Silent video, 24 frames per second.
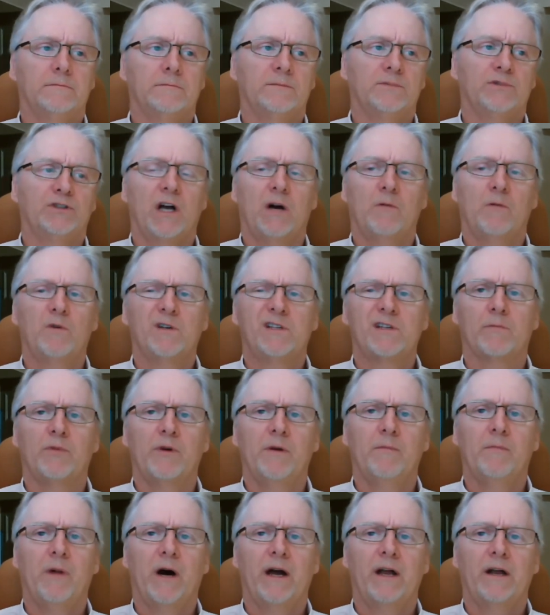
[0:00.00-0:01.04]
Jean, what's a
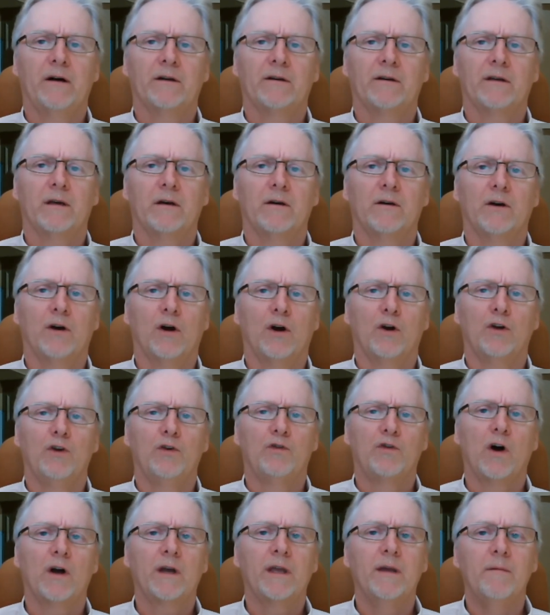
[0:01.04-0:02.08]
prebiotic? Are you
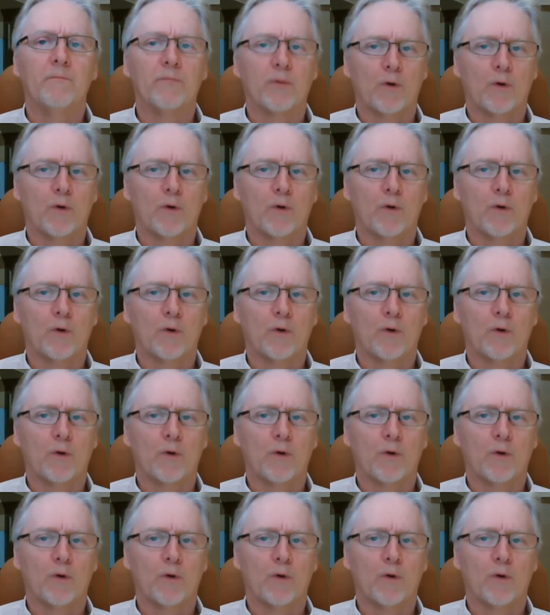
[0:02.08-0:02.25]
talking